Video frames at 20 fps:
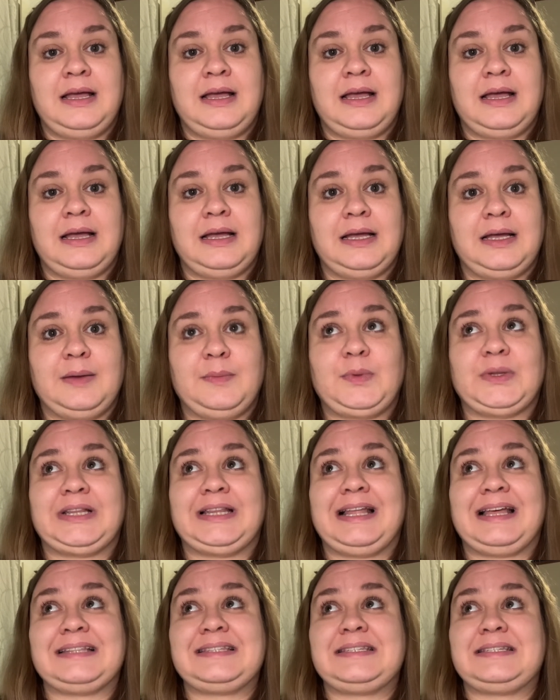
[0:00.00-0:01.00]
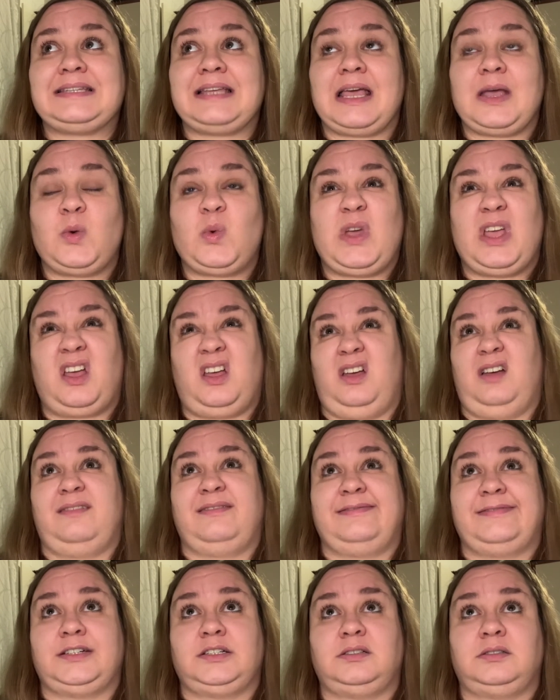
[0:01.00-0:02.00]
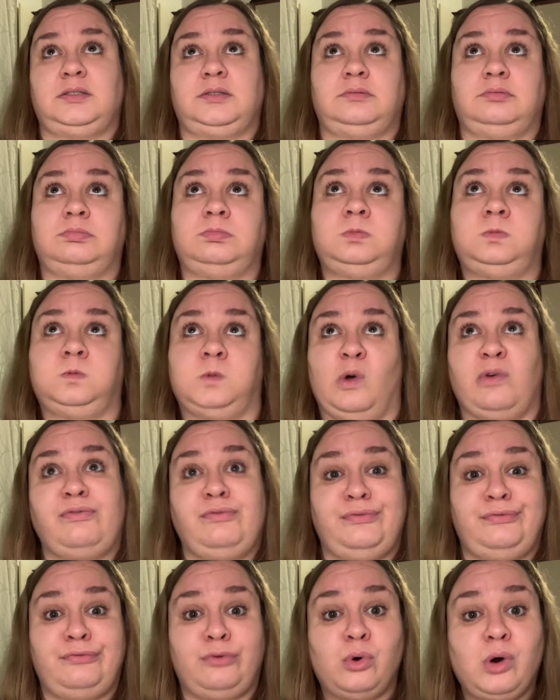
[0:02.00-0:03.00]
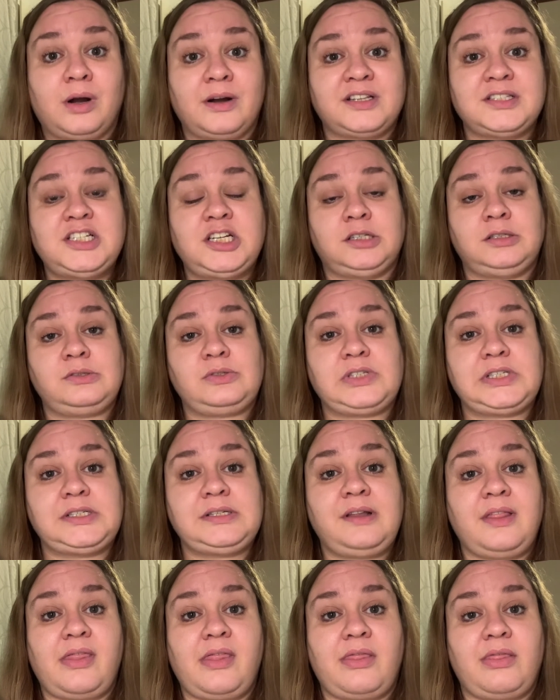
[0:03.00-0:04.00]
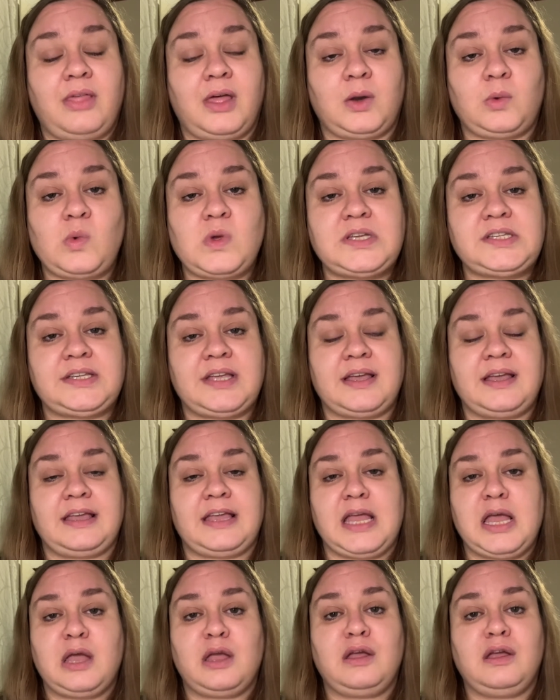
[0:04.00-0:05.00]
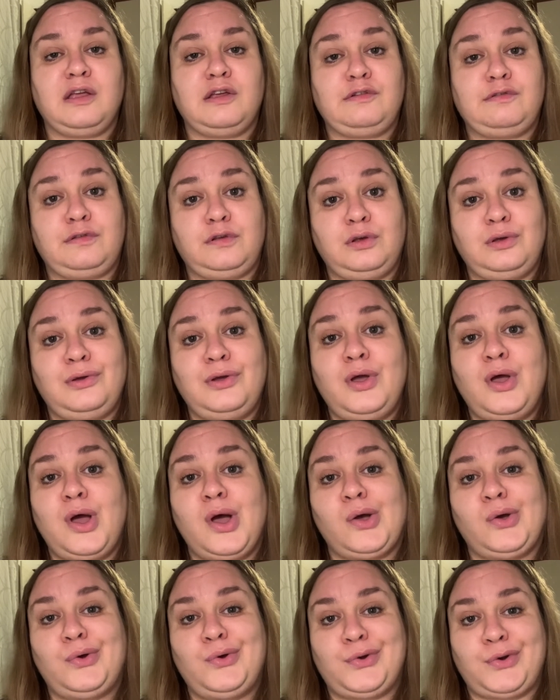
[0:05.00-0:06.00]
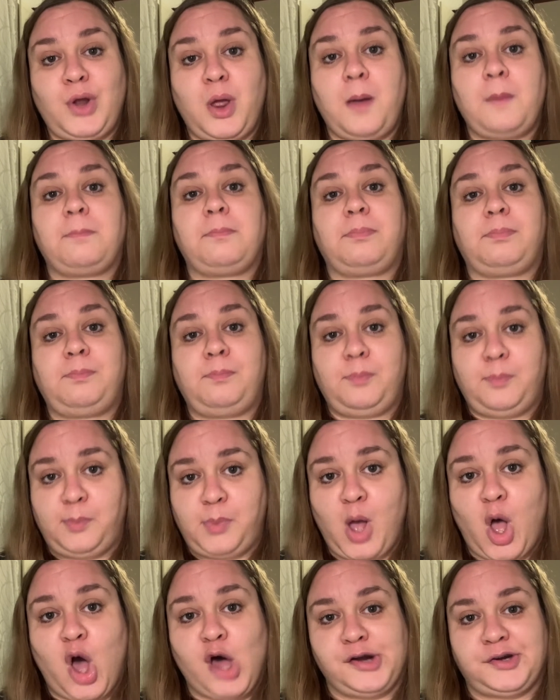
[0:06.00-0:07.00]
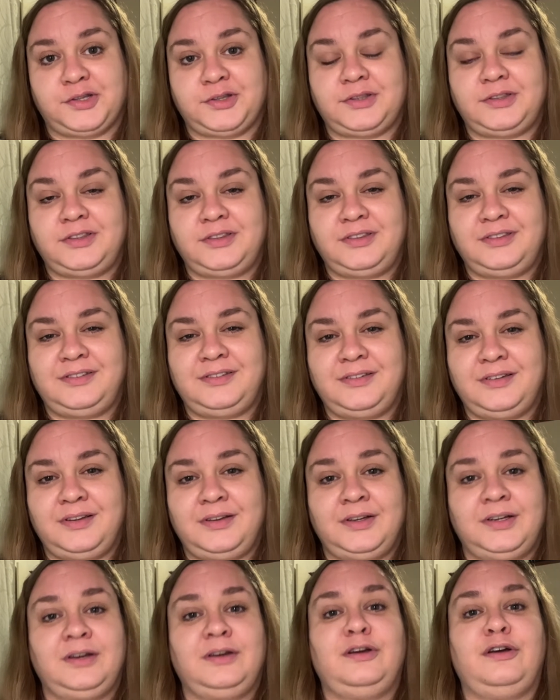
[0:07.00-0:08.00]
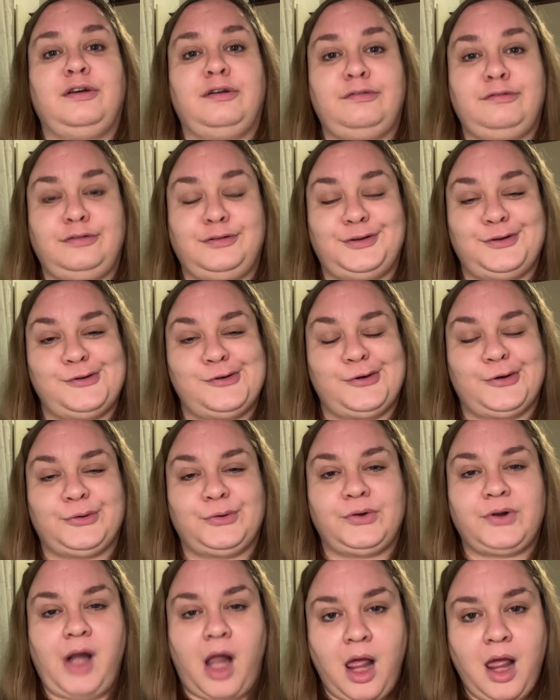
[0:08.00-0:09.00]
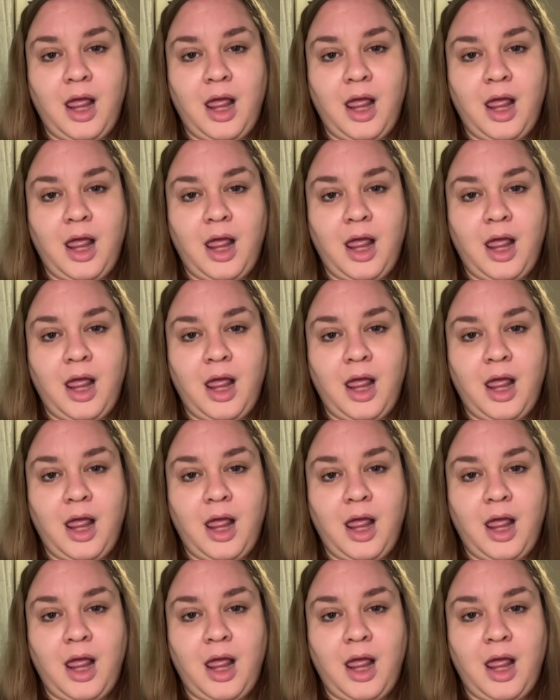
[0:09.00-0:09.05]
But let's say we have 4 children, then we say fjögur börn, fjögur